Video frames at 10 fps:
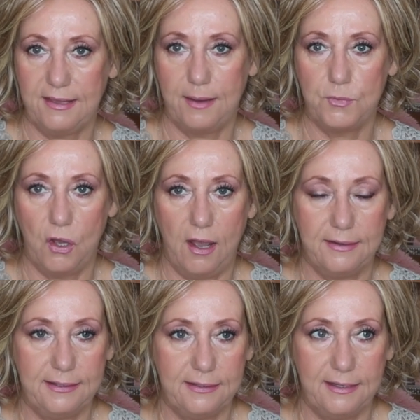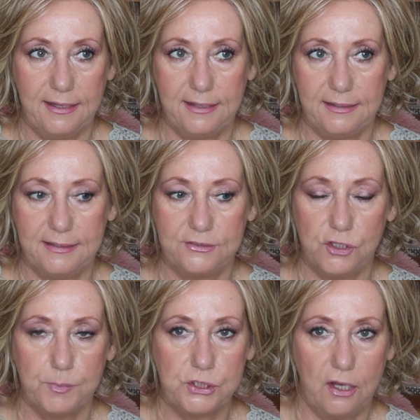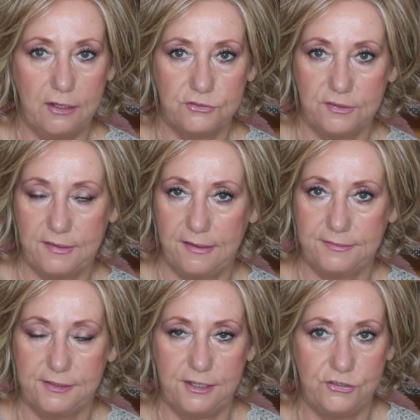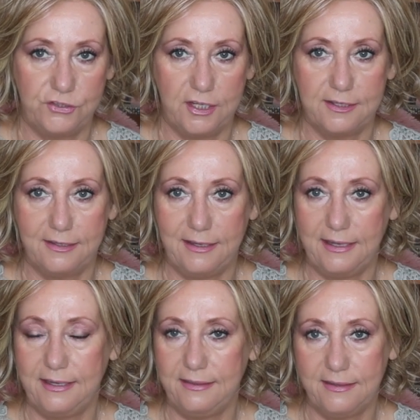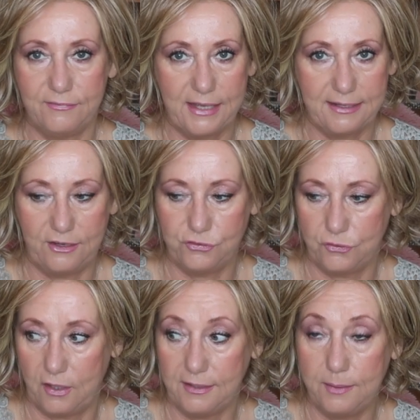I'm not a dermatologist, esthetician, anything of that nature at all.